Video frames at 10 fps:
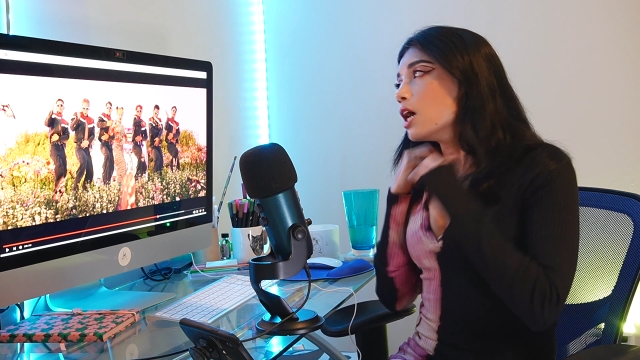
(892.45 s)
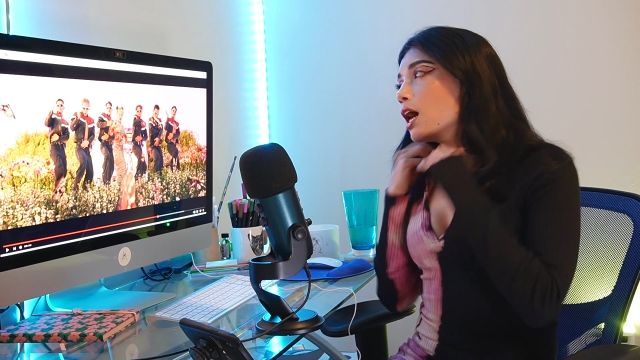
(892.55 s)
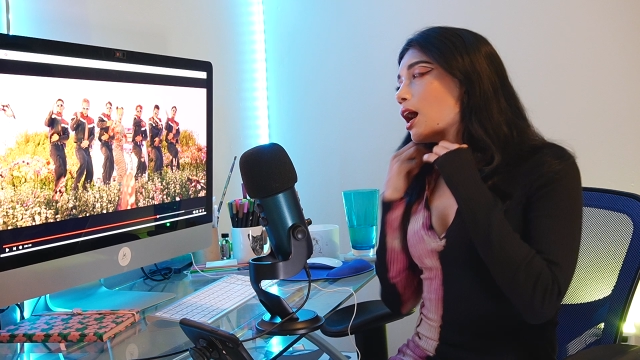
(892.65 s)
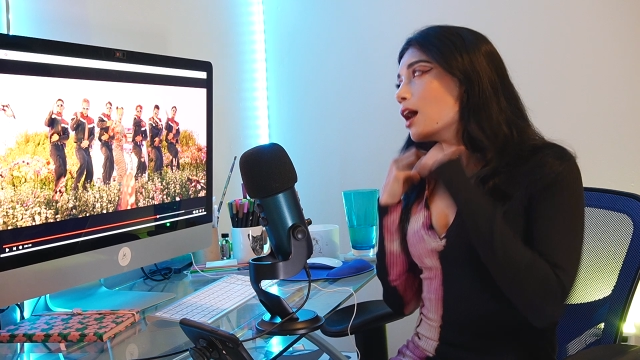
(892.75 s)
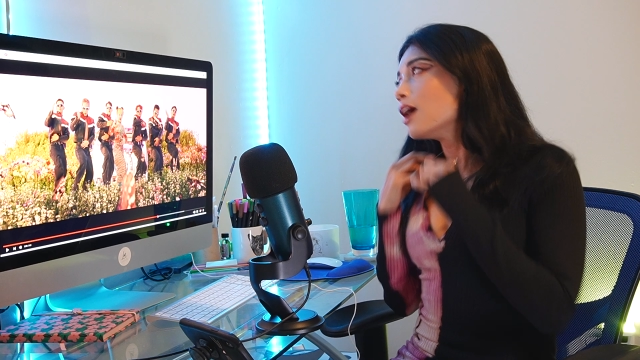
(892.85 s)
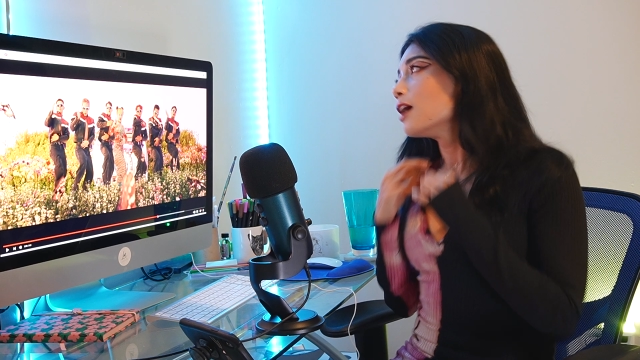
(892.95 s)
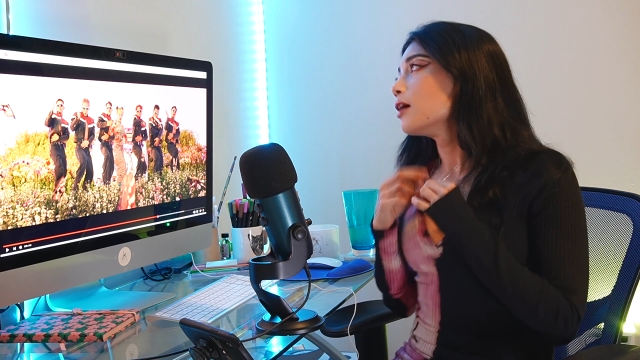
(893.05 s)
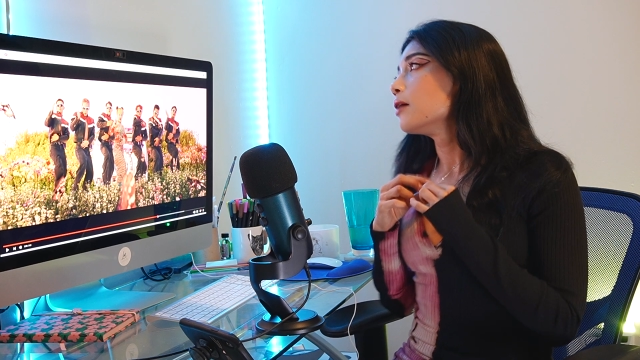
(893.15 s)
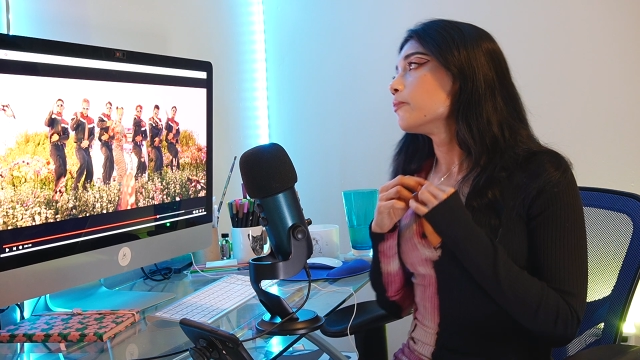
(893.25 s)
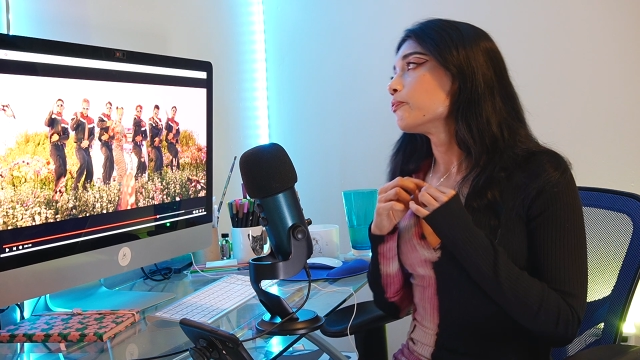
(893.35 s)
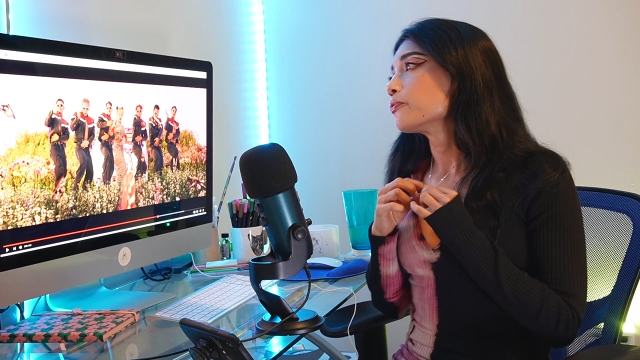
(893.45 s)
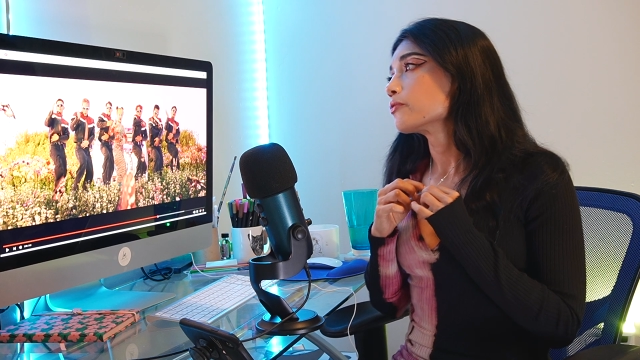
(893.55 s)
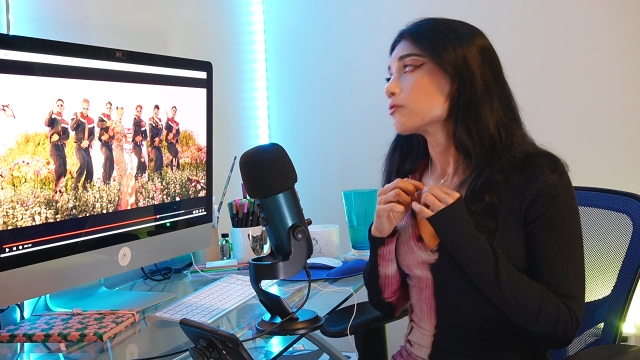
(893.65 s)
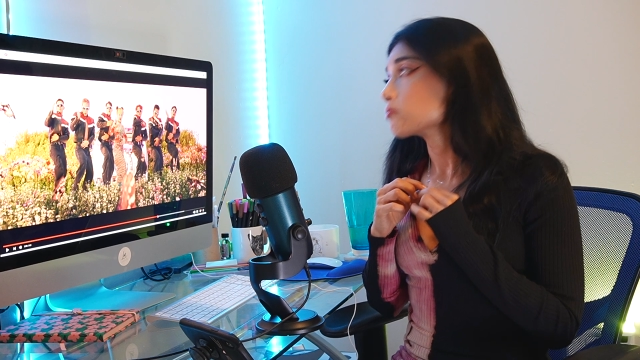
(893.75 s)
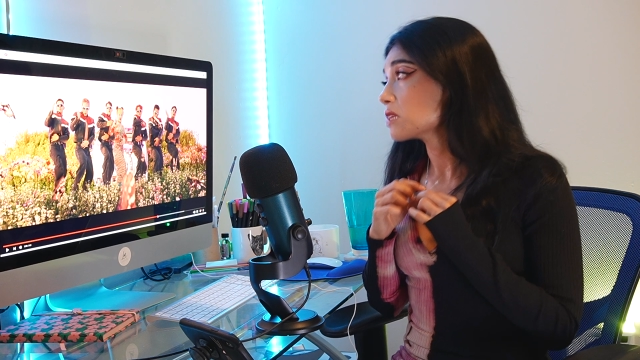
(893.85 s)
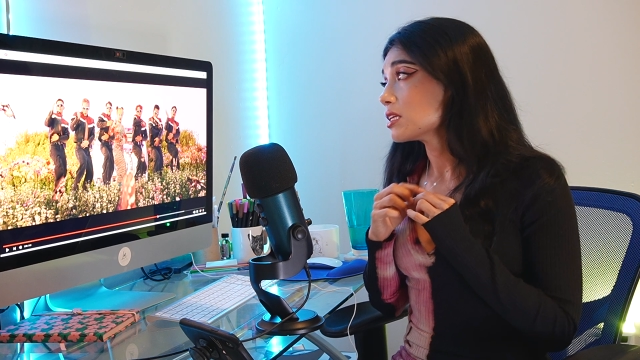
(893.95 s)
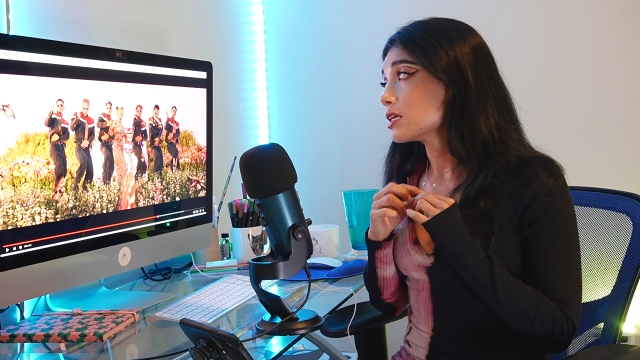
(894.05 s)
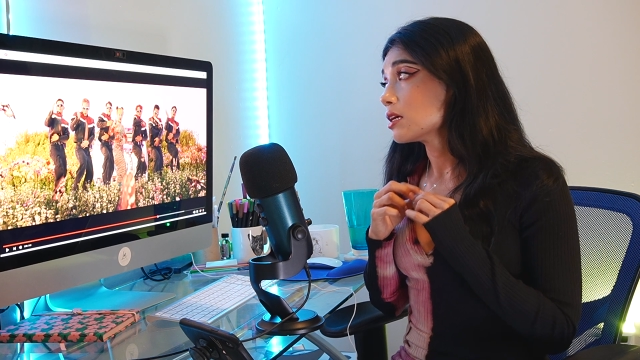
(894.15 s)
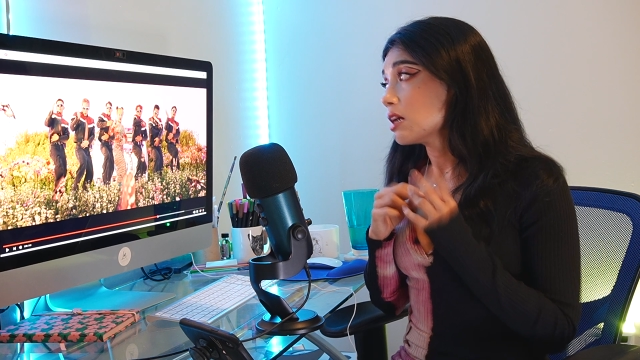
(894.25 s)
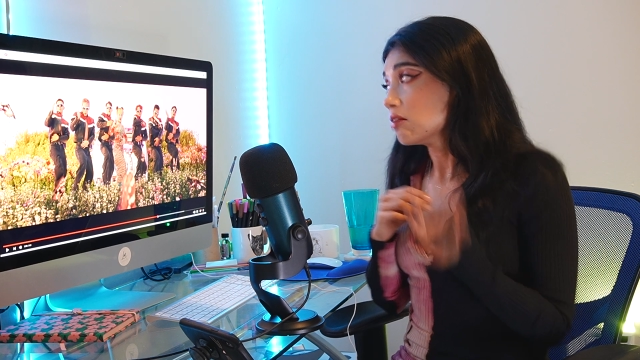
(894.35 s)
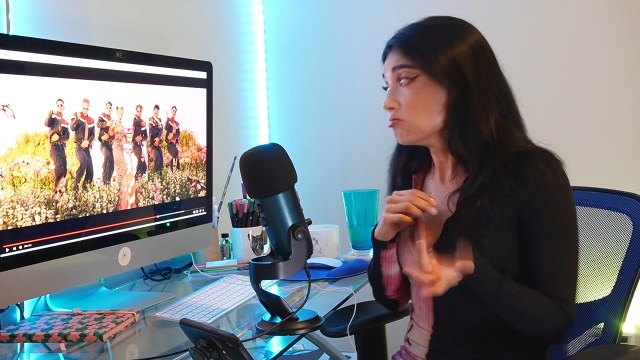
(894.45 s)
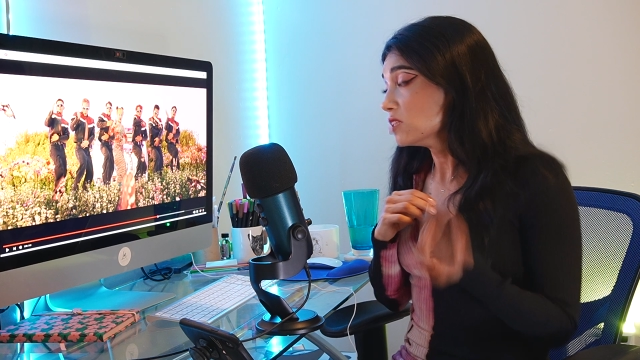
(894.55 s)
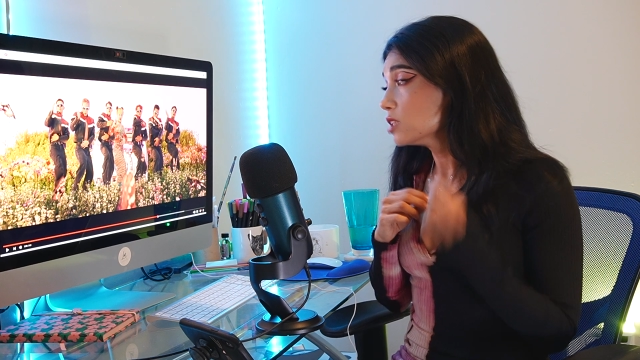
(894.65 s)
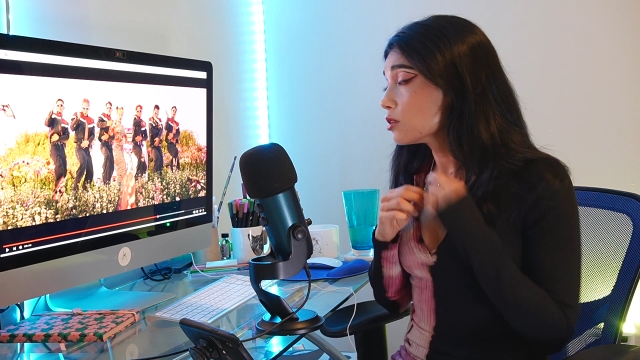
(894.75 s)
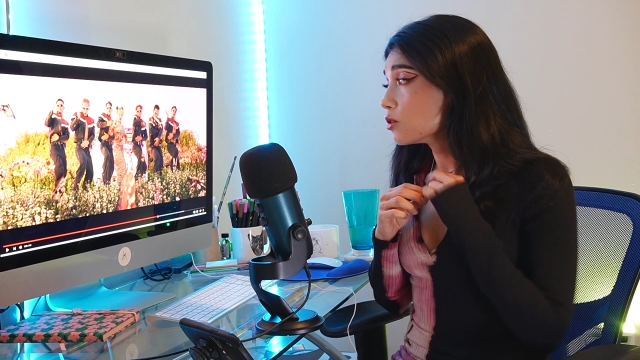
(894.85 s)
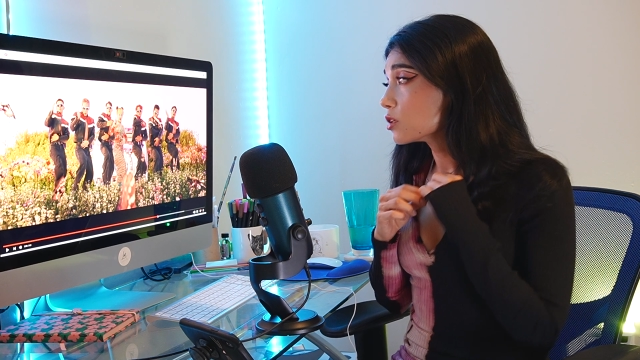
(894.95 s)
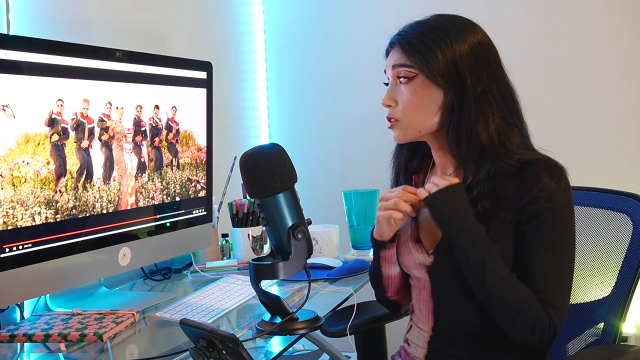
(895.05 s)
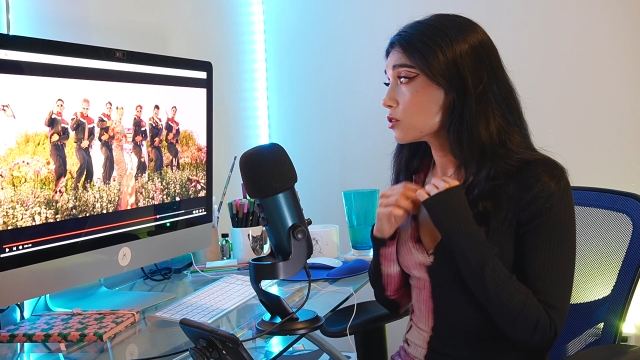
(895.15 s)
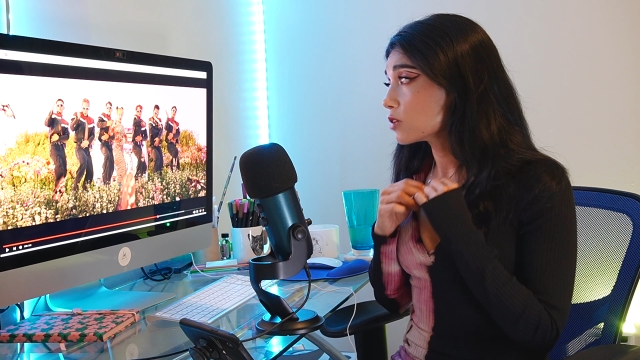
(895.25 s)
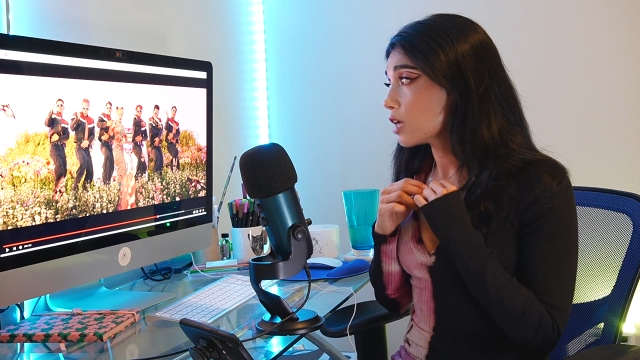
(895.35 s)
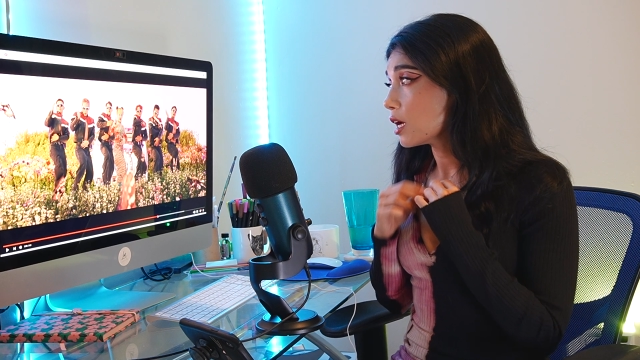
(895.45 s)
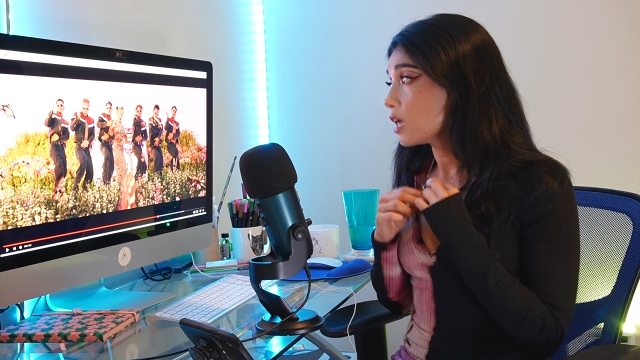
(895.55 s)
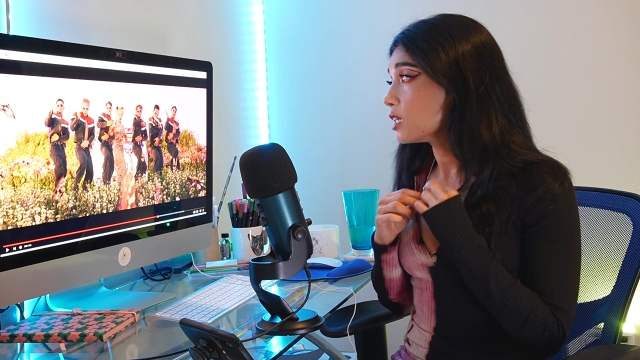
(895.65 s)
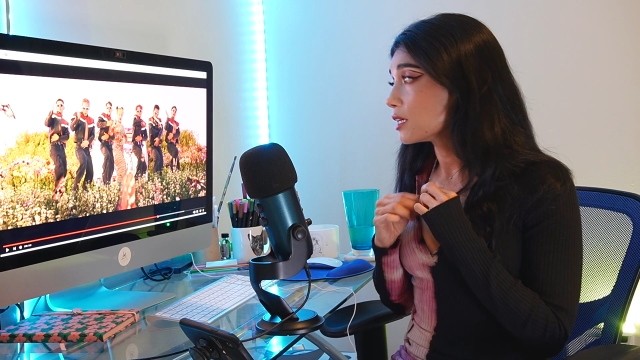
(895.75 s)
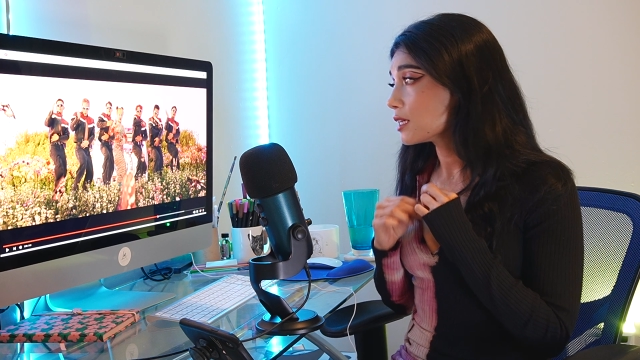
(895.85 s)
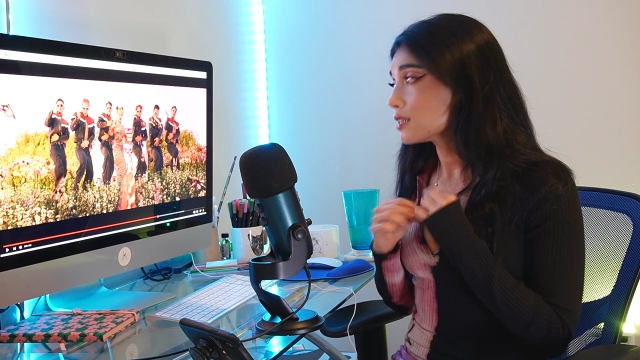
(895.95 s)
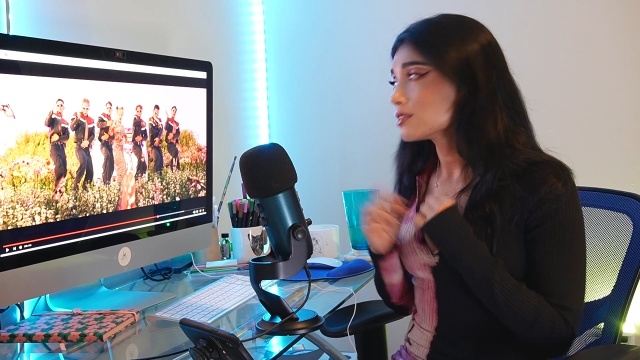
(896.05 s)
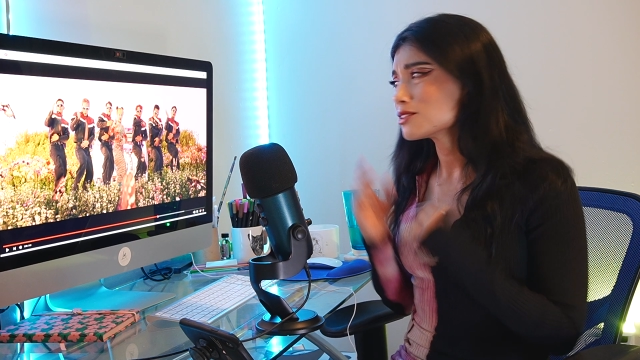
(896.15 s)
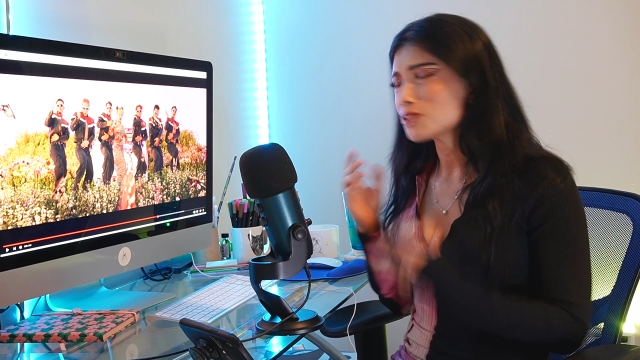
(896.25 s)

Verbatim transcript: Um, this look is okay, I like it.